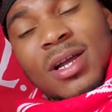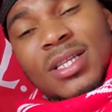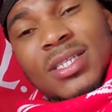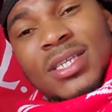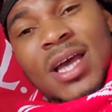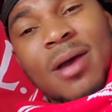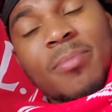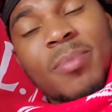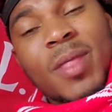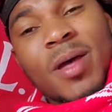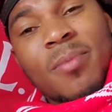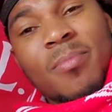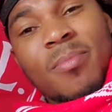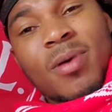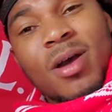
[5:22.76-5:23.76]

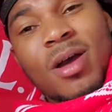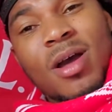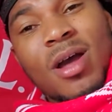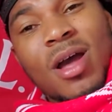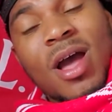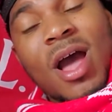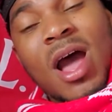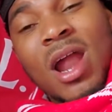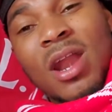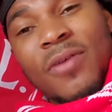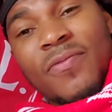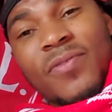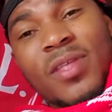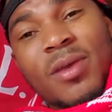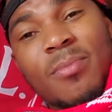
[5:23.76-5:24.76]
Tottenham, all
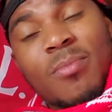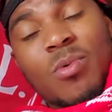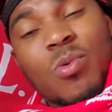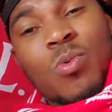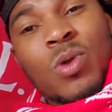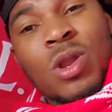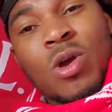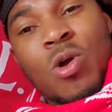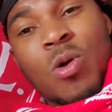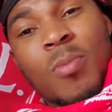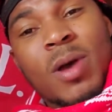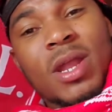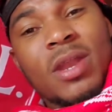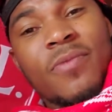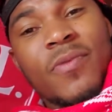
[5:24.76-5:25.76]
of them will come
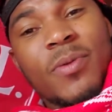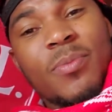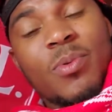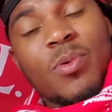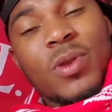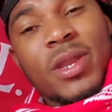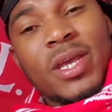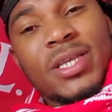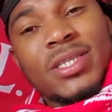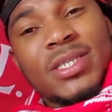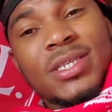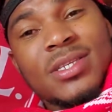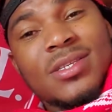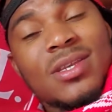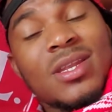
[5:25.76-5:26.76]
at Liverpool next
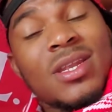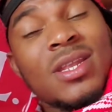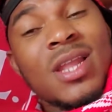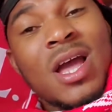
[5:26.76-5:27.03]
season.